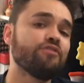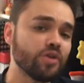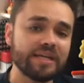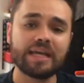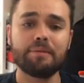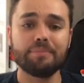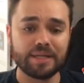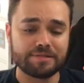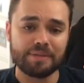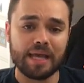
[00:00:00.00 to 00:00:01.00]
fully
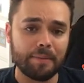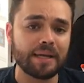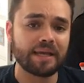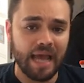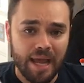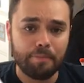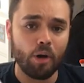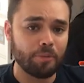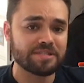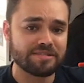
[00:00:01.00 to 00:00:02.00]
commit to becoming a
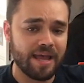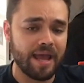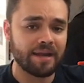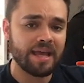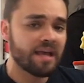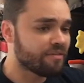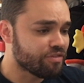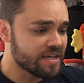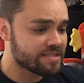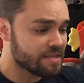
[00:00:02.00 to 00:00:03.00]
K-pop stan
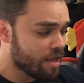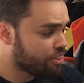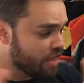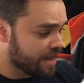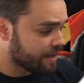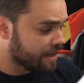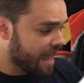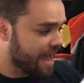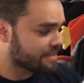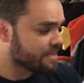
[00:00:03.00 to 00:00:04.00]
if this thing
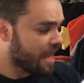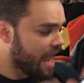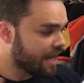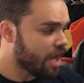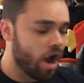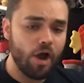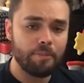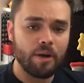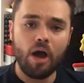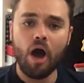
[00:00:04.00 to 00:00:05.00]
has any
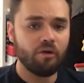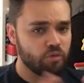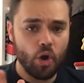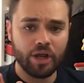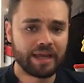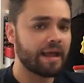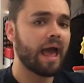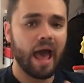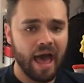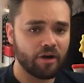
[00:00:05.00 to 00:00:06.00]
hope of working
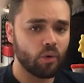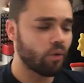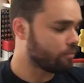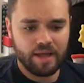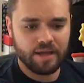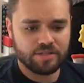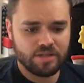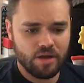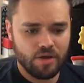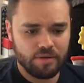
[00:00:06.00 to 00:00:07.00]
at all.
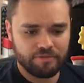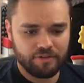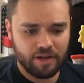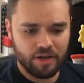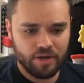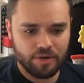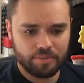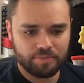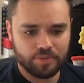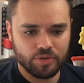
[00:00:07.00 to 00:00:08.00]
EXO, follow,
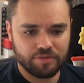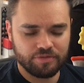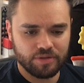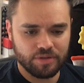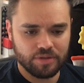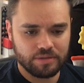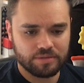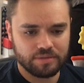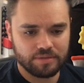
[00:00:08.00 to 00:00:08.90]
beautiful,